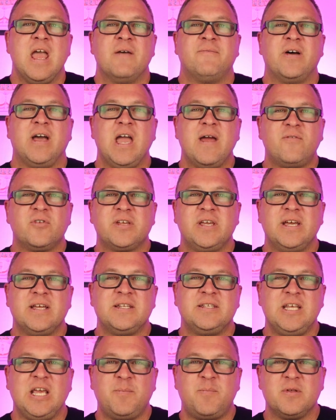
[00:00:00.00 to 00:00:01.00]
If I ever
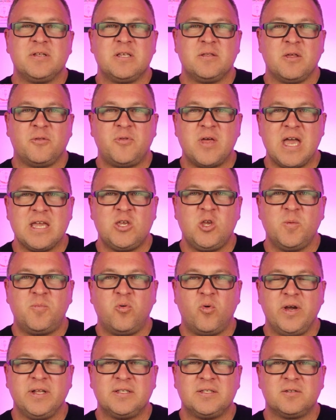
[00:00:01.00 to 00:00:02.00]
get deep into the thank you
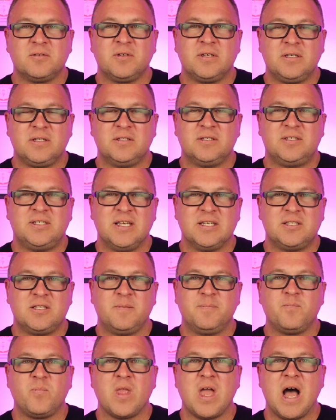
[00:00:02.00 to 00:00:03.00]
points
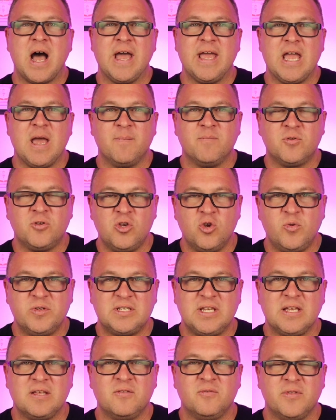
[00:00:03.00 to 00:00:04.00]
system, I am
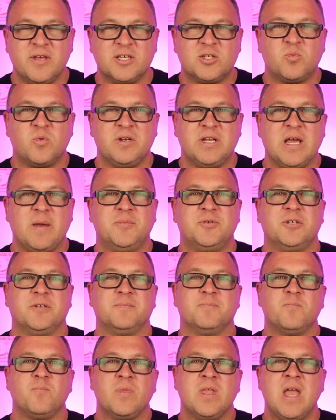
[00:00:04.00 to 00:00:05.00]
using this
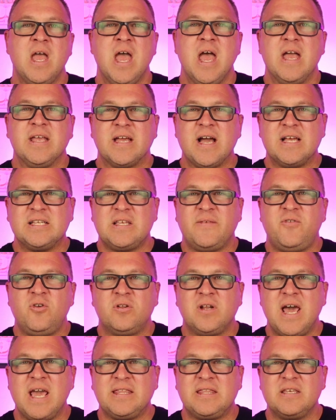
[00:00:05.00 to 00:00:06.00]
redemption. Guys, if
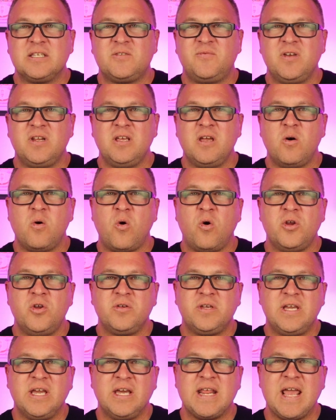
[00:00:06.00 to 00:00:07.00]
you like this video or
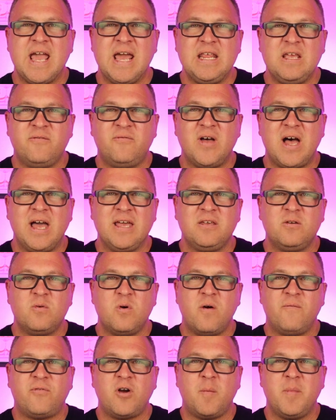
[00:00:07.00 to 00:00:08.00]
you get any
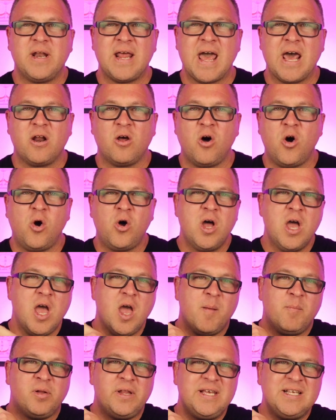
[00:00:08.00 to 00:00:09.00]
value from it at all,
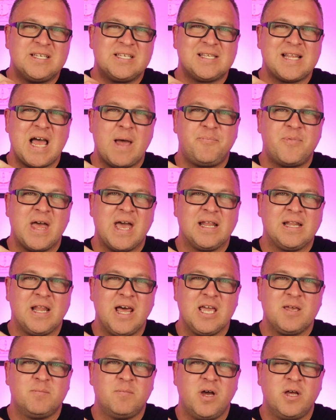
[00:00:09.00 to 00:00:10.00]
please slap that
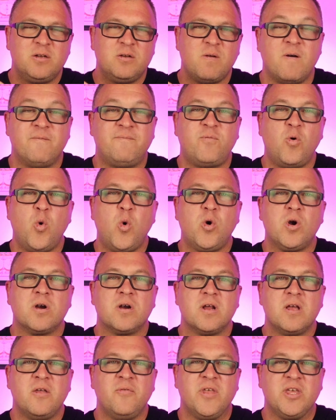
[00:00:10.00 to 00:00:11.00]
like button
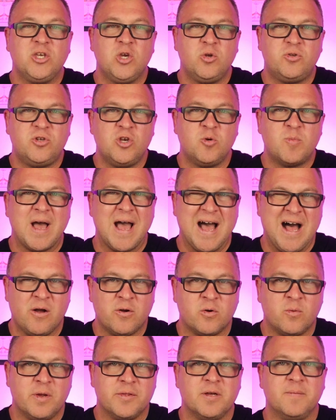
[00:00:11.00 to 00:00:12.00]
for the YouTube
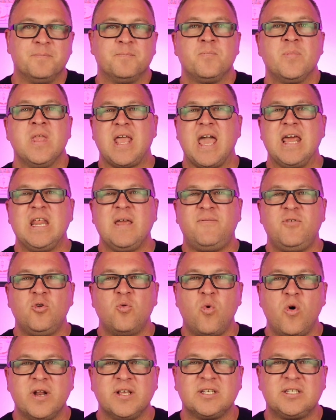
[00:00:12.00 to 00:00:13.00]
algorithm. And if you
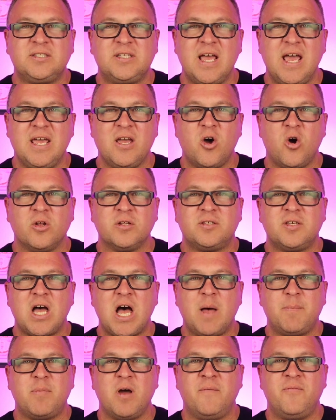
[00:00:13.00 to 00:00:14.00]
want to stay on
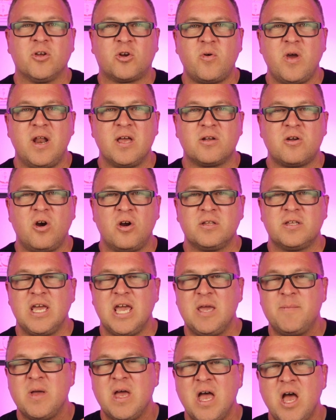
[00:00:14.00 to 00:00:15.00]
top of the credit card
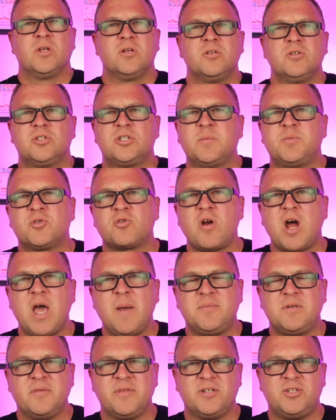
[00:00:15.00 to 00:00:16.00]
game,
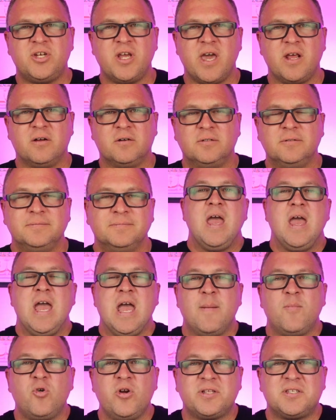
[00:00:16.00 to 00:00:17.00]
subscribe to the channel.
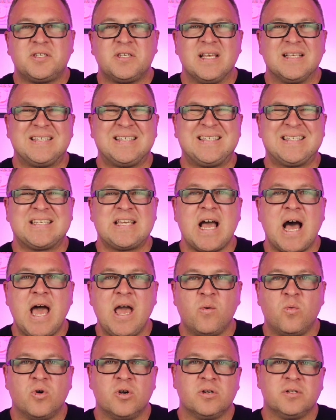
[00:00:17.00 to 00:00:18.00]
Emirates
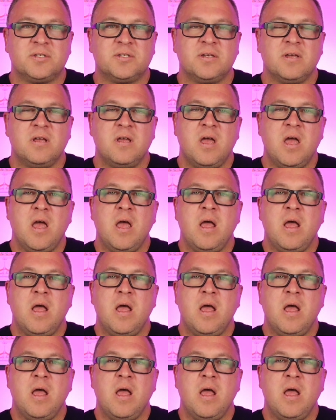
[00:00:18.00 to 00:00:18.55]
Skywards.